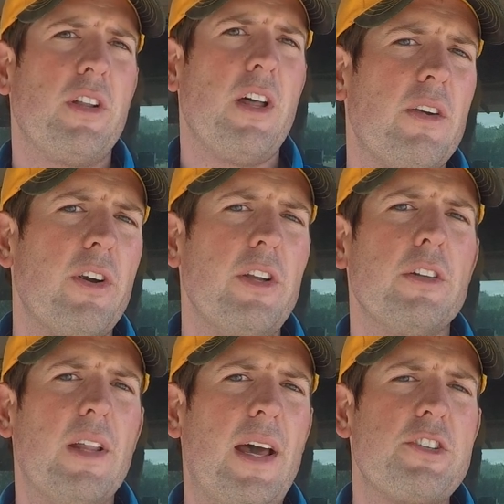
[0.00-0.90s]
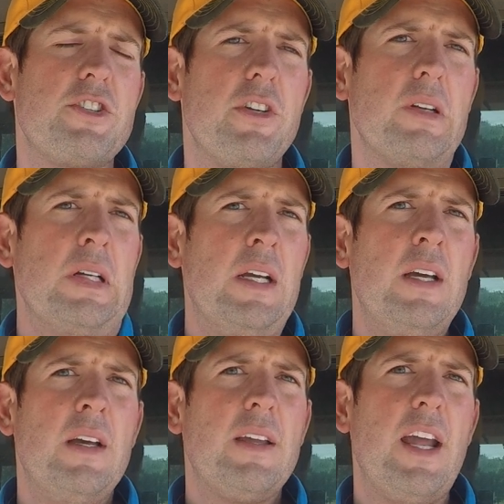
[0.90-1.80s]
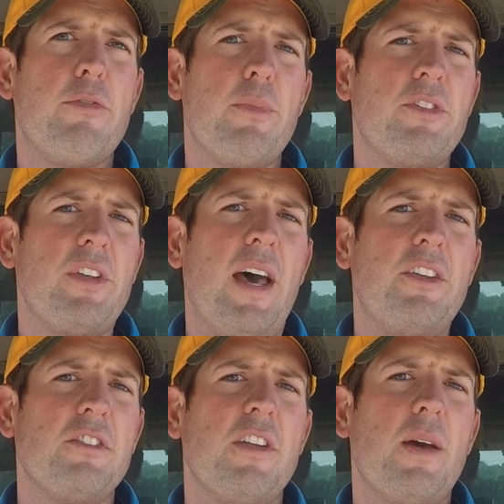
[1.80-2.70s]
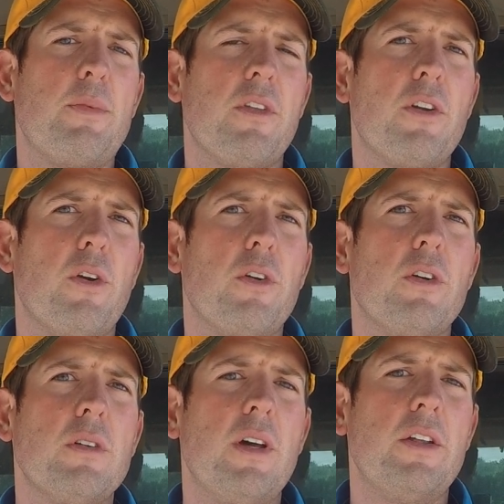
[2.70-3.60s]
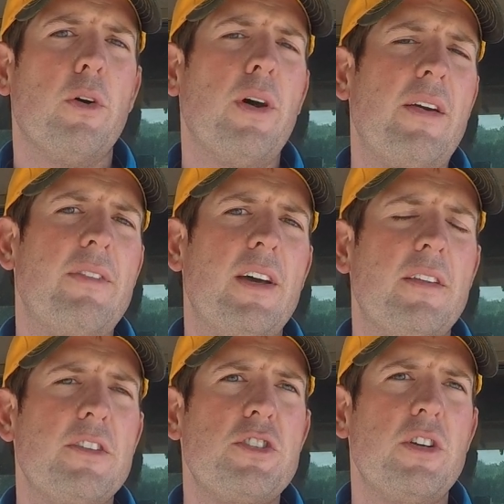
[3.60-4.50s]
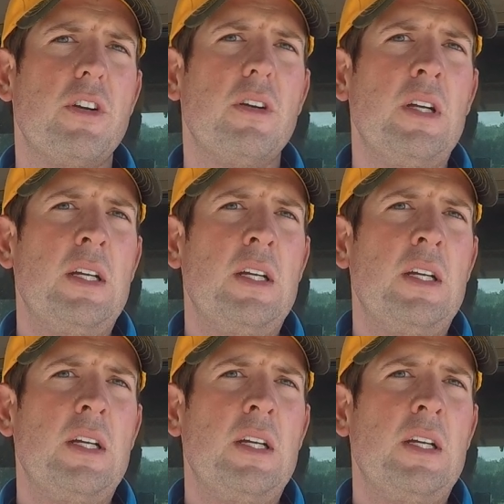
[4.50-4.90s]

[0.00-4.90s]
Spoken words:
A of our yield last year came from the size and the depth of the kernel. Don't have that this year.